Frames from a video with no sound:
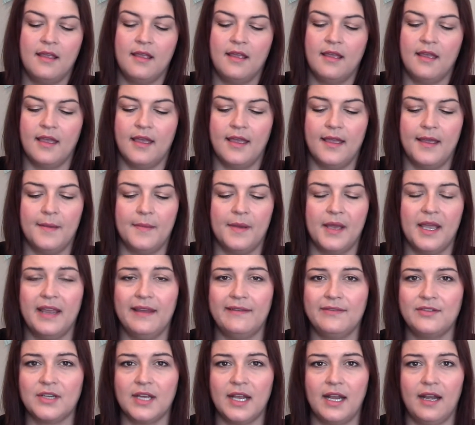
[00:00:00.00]

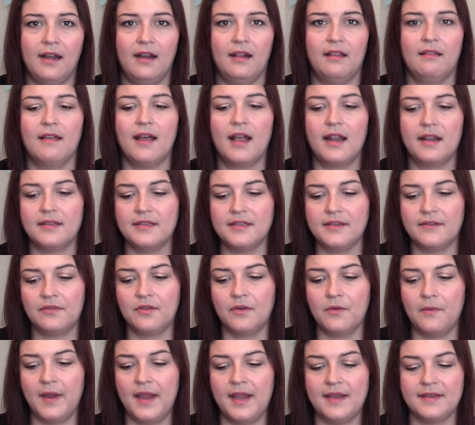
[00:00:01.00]
I've tried it a lot of
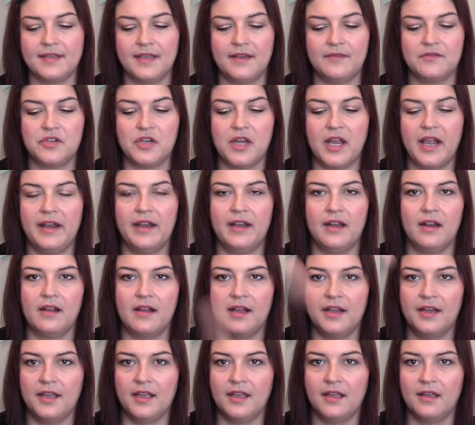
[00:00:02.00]
different ways. I've tried it
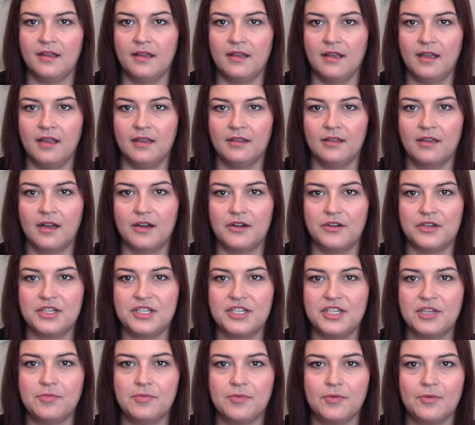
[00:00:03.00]
on a large
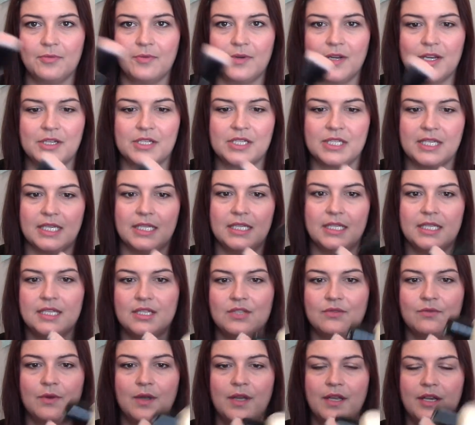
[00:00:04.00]
stipple brush like
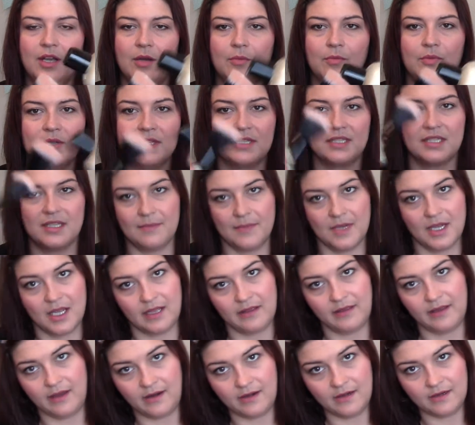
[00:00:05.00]
this one. I'll put some
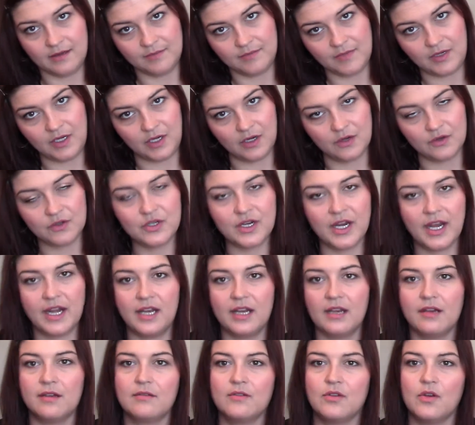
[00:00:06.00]
on there and, you know,
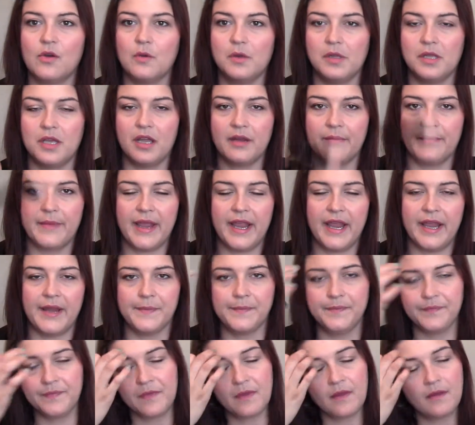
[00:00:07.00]
try to go along
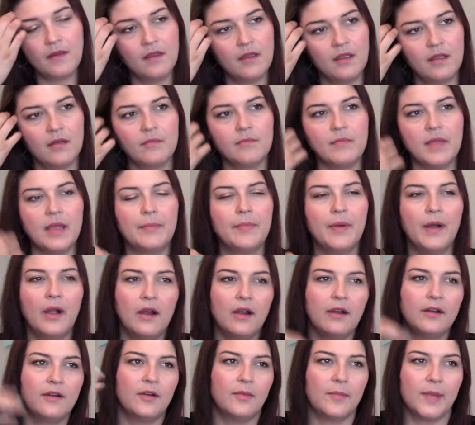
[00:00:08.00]
my
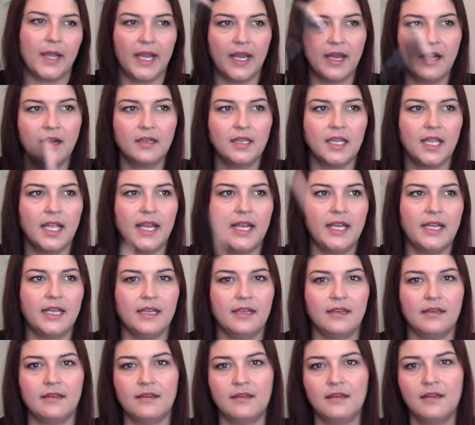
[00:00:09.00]
part or my hairline
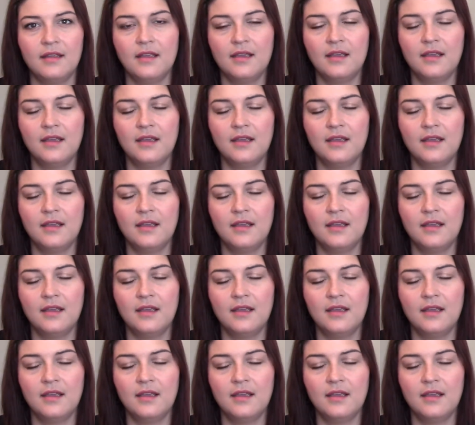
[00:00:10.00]
and